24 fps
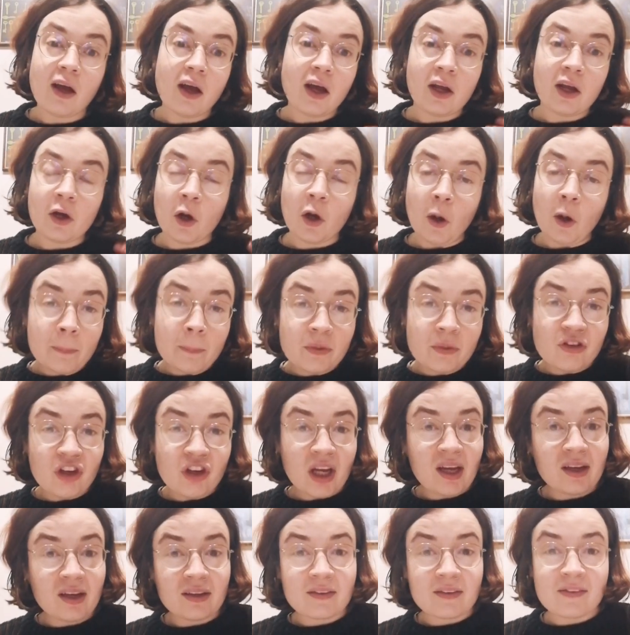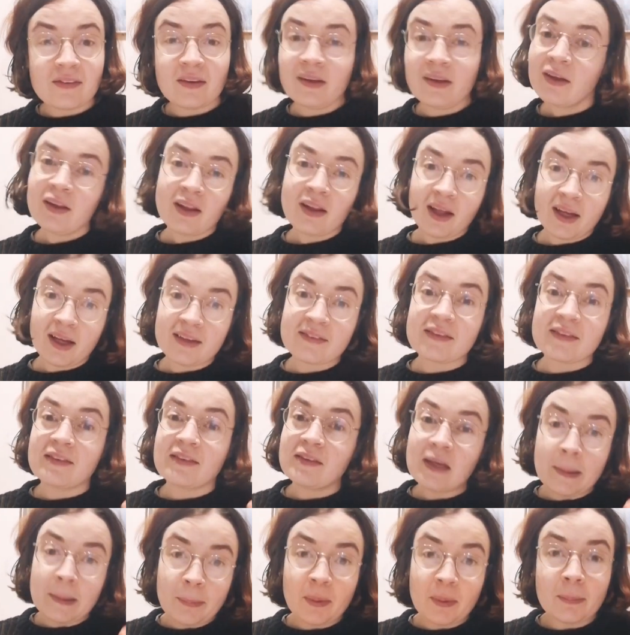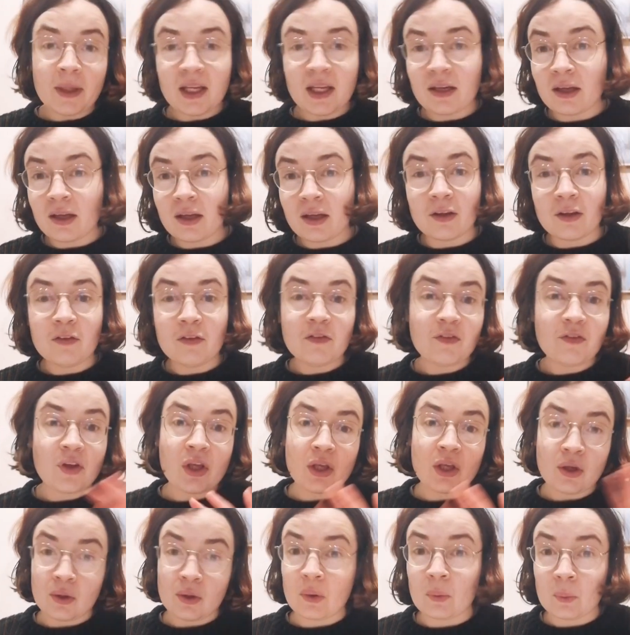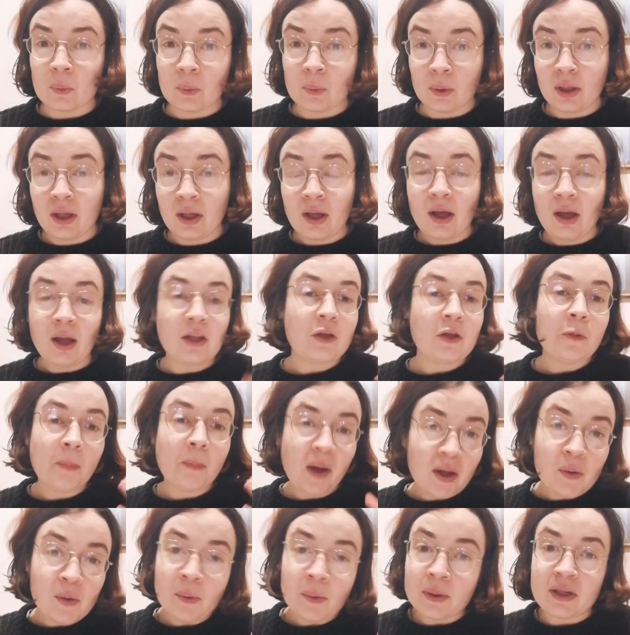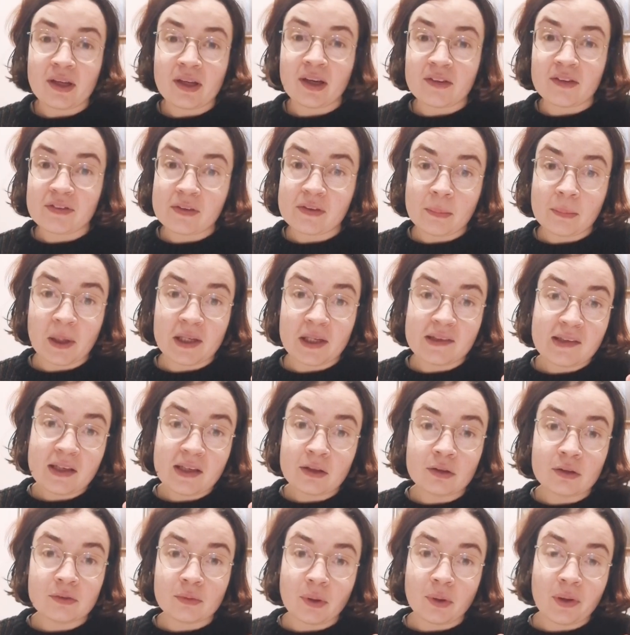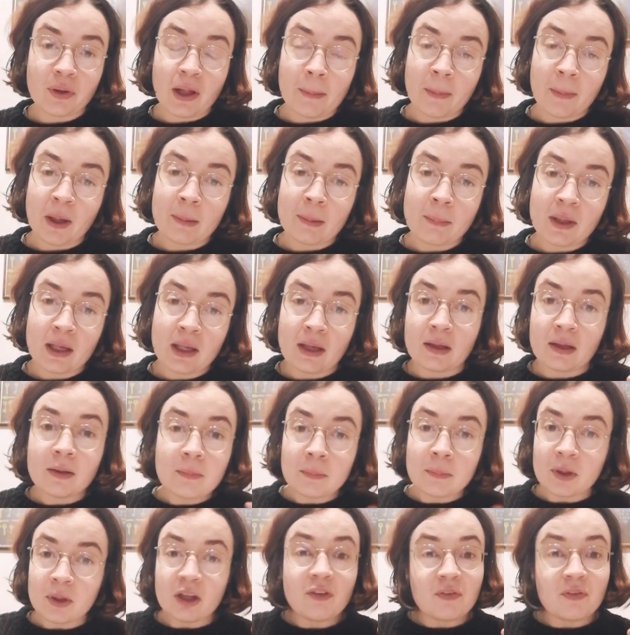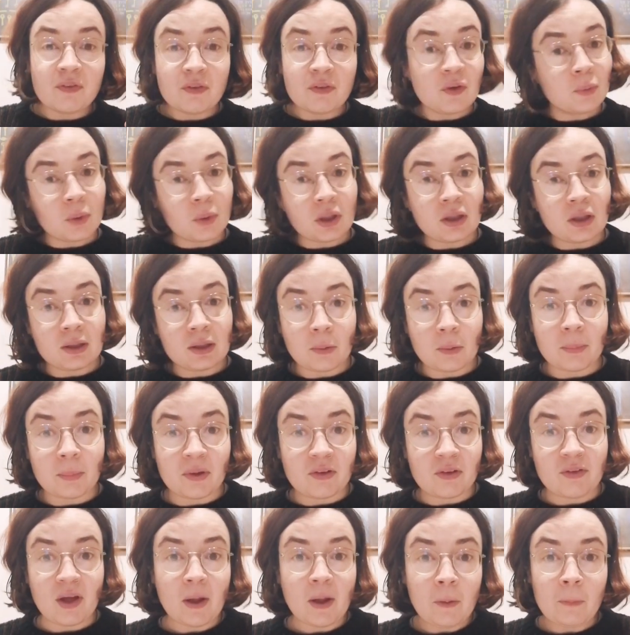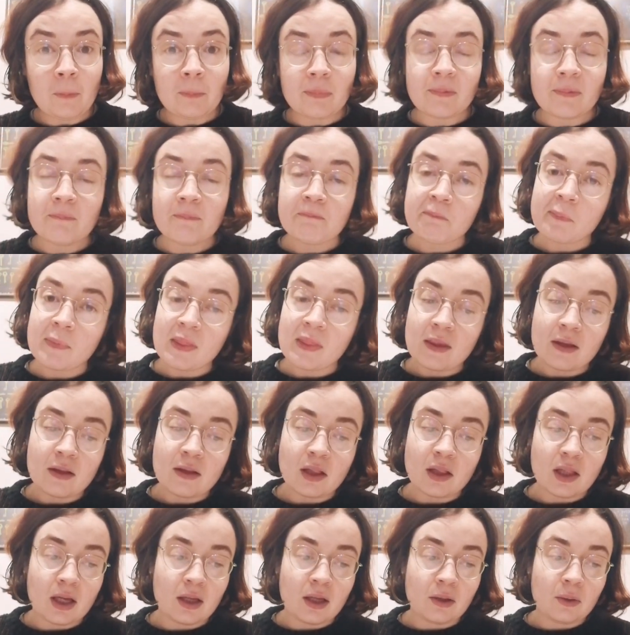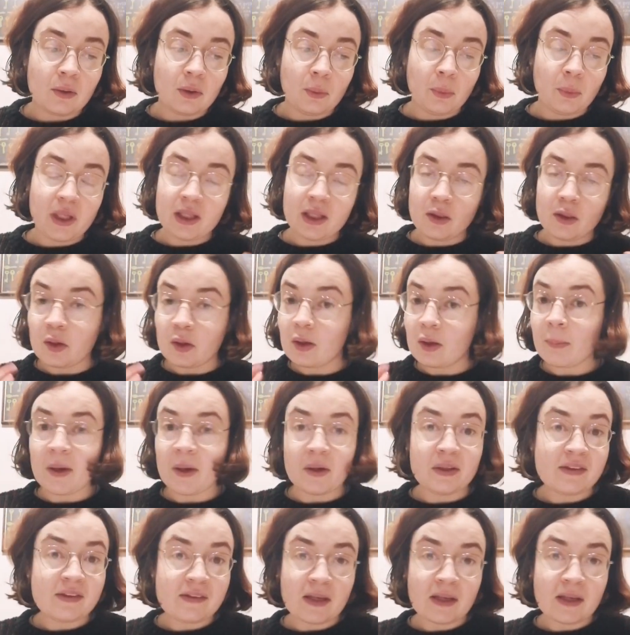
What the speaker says: an object that has a deeper meaning for you. And you might already have some idea of what that might be, but if you want a little bit of help, then we can think about it